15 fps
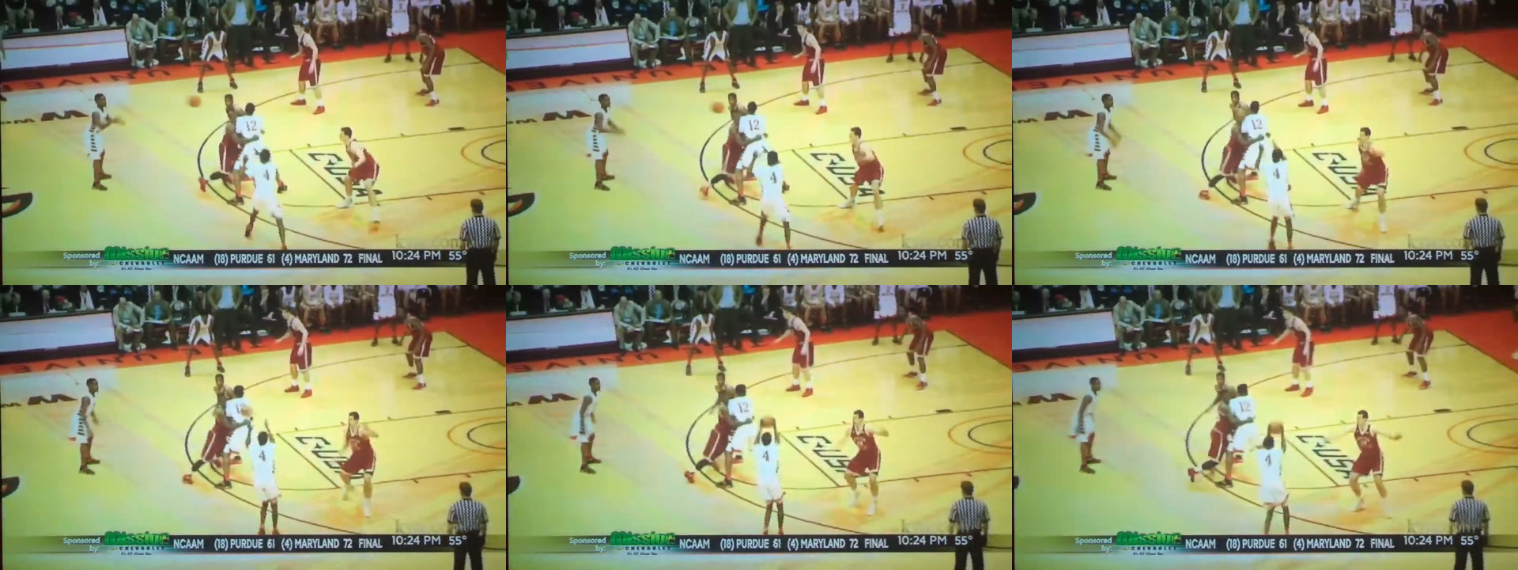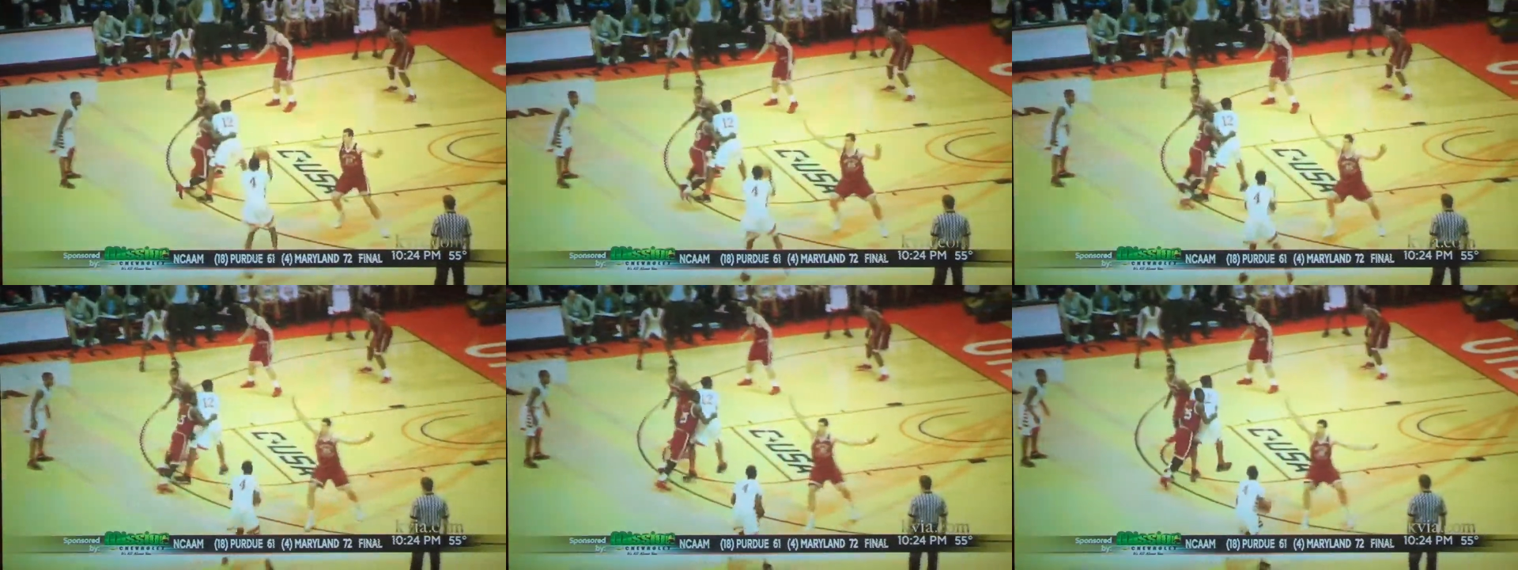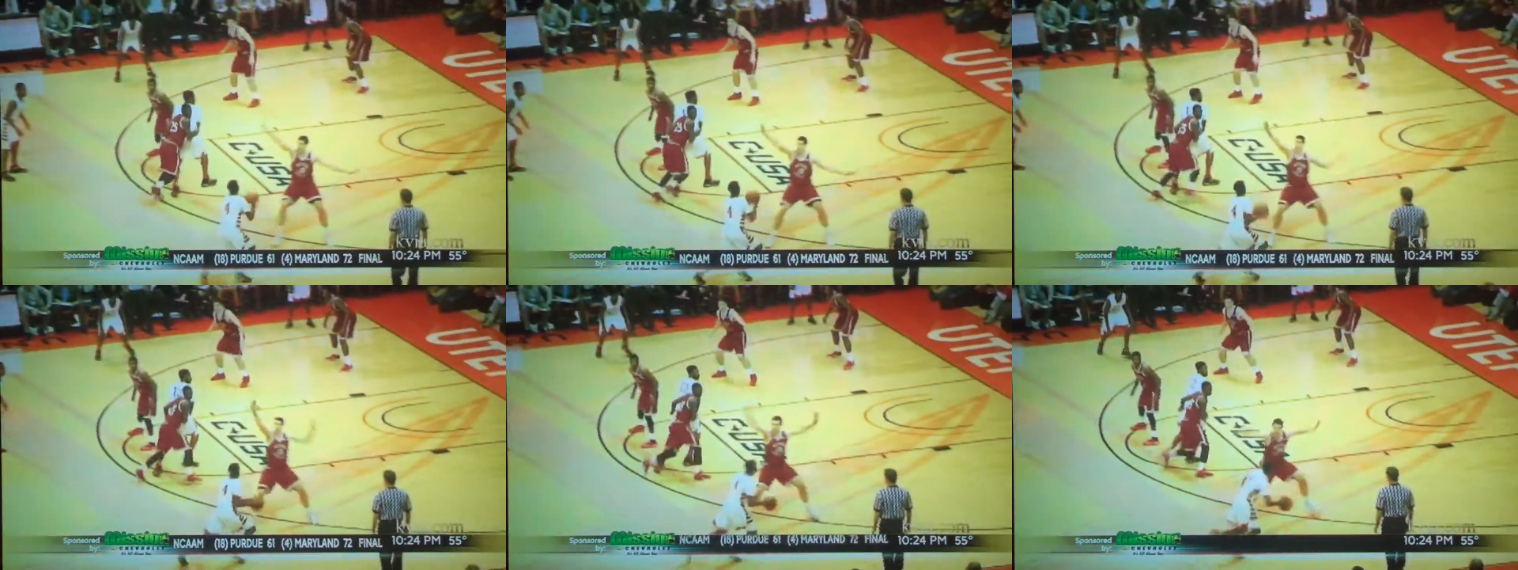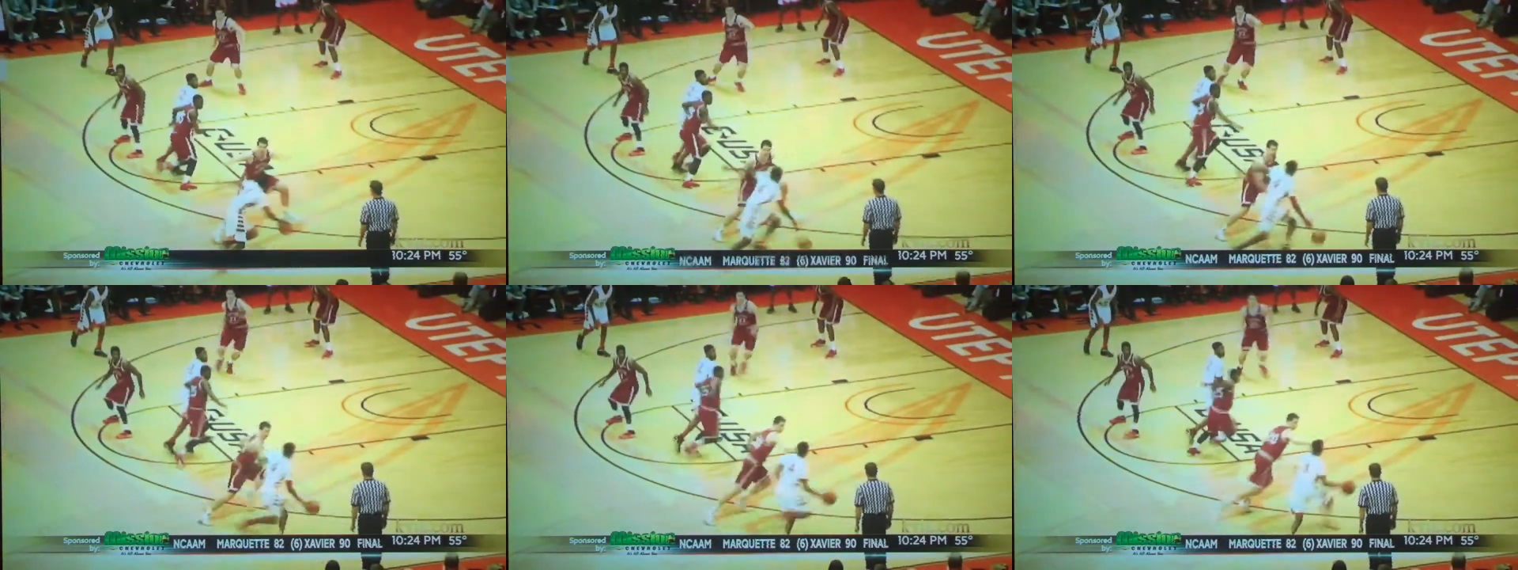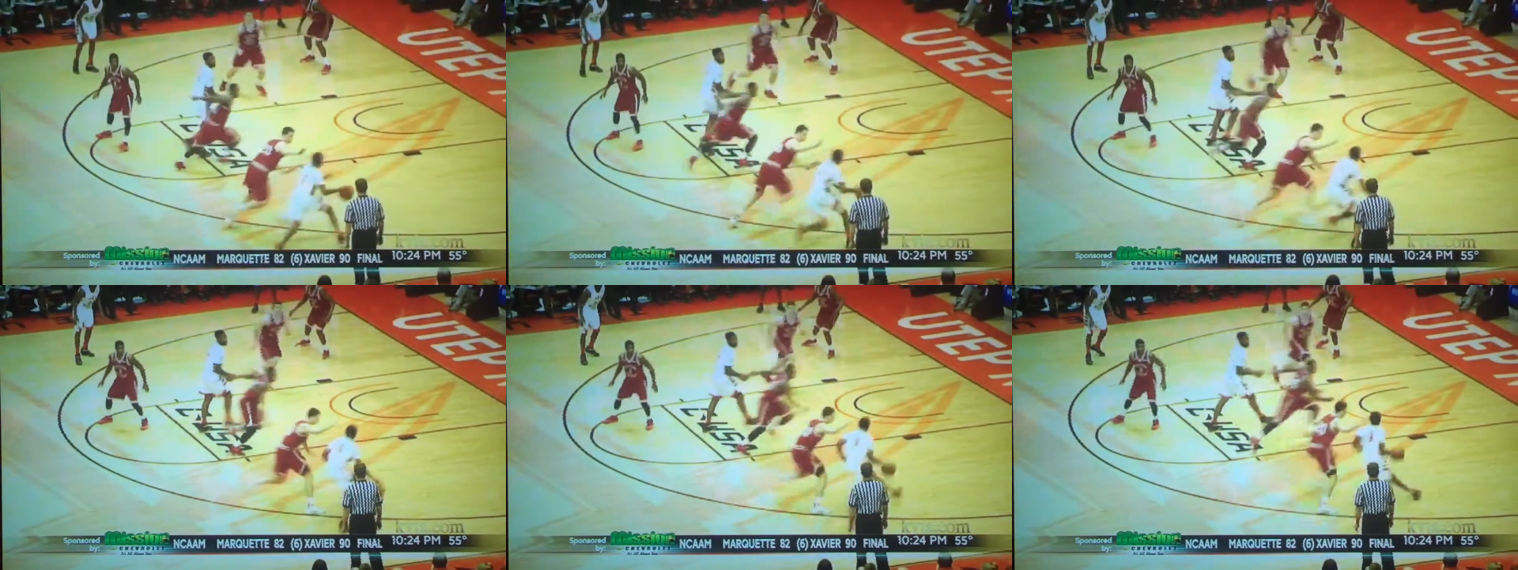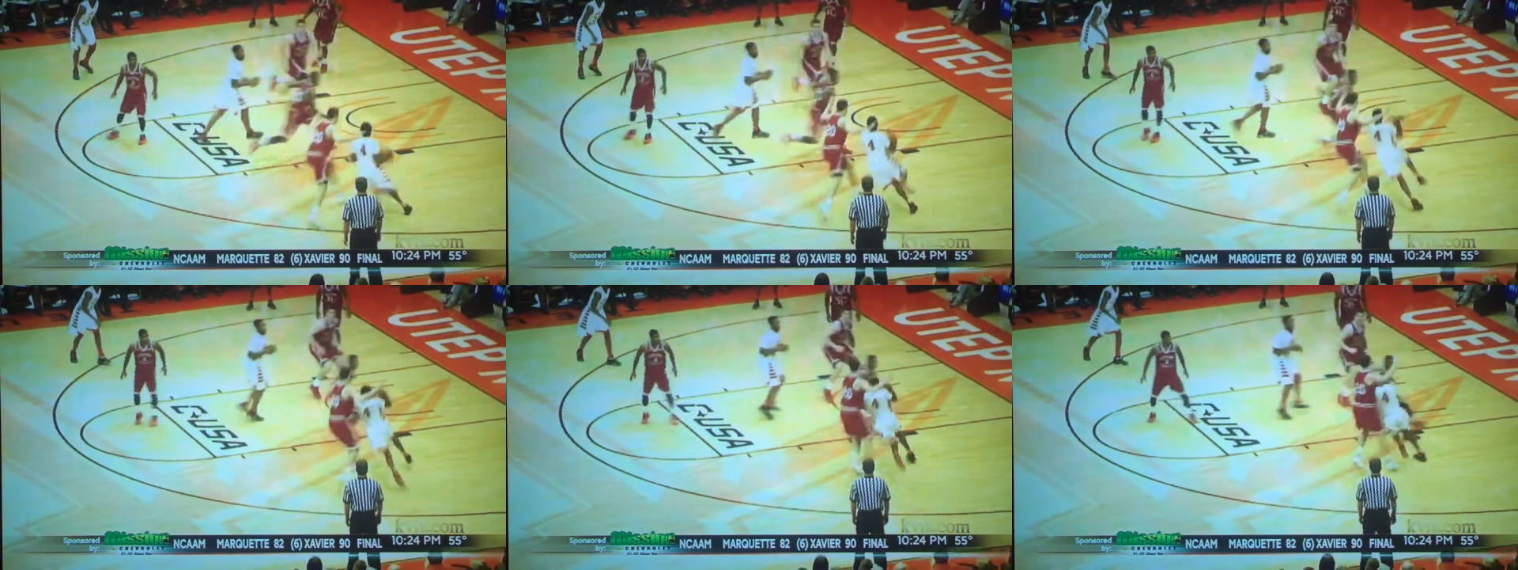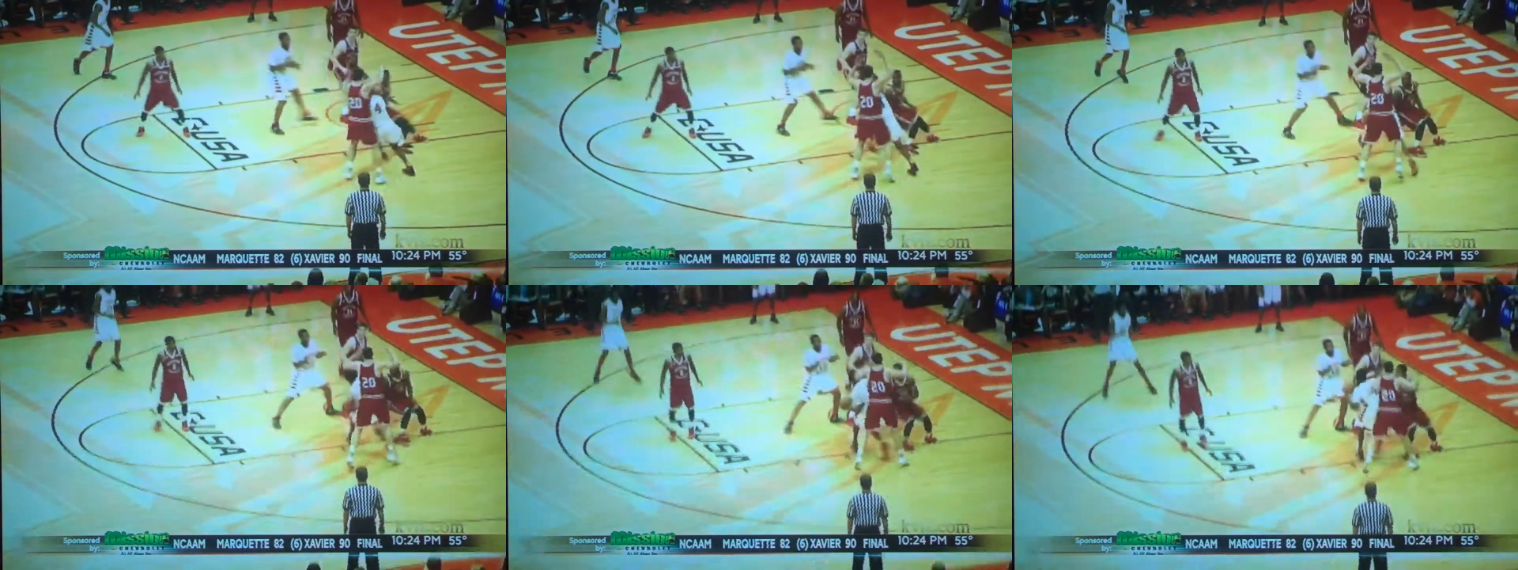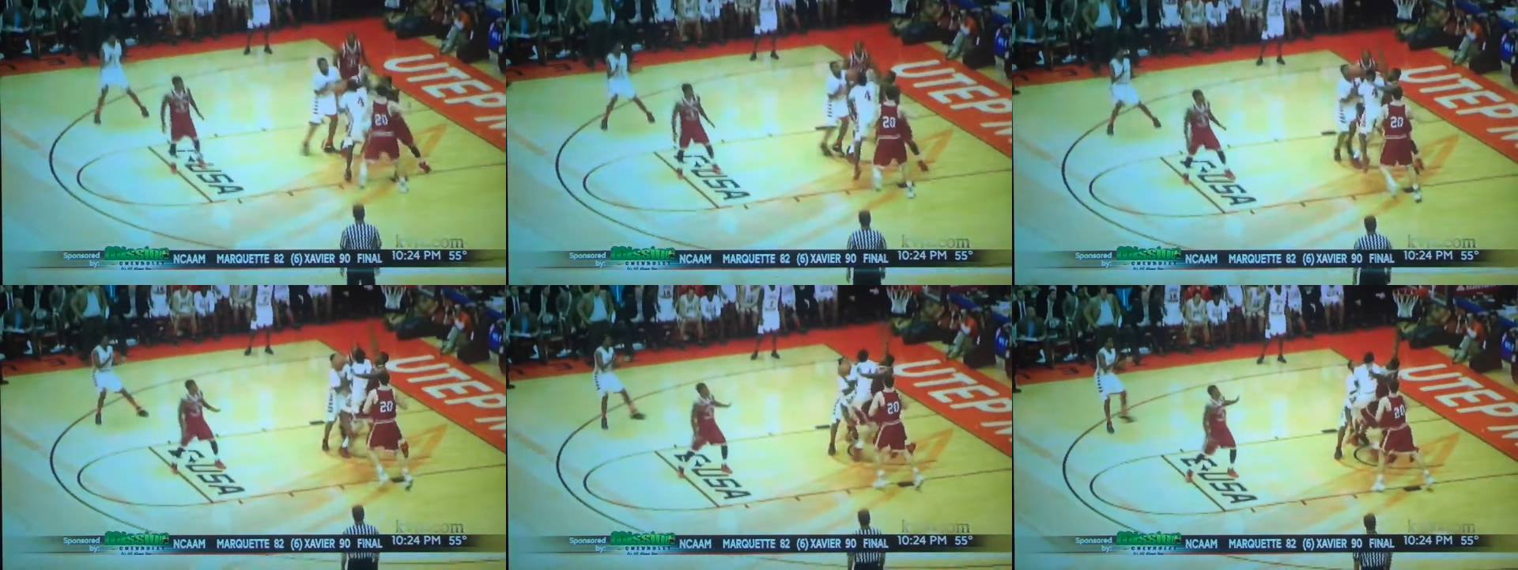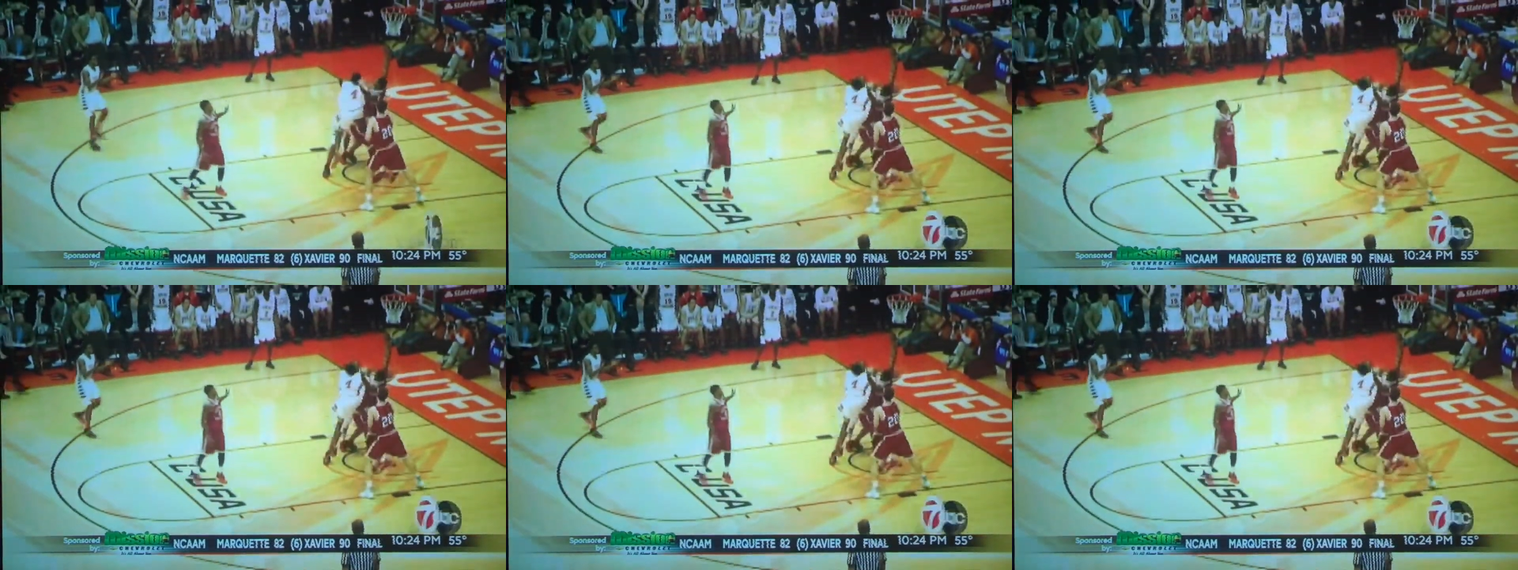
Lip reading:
Nobody's mouth can be seen.